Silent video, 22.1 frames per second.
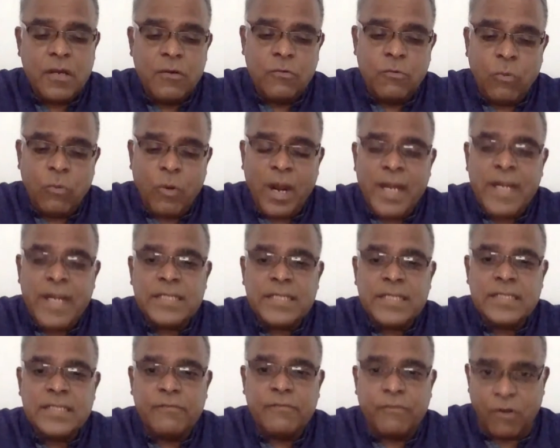One
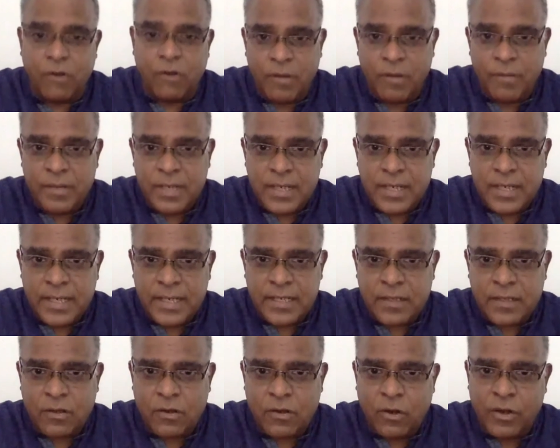is a formal
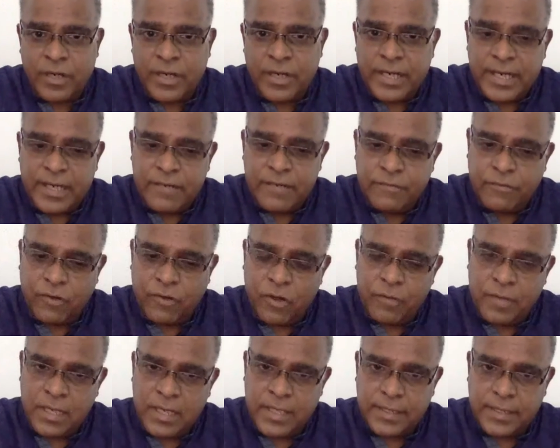letter or an
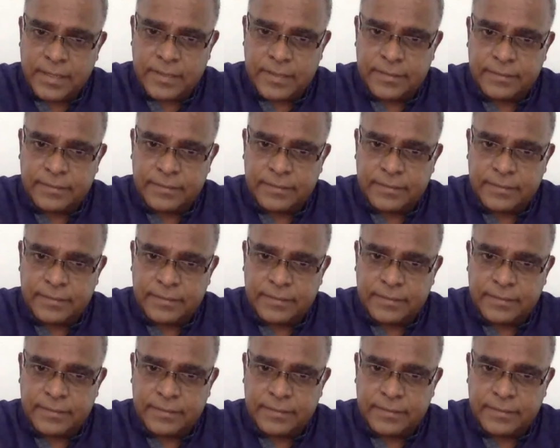informal letter.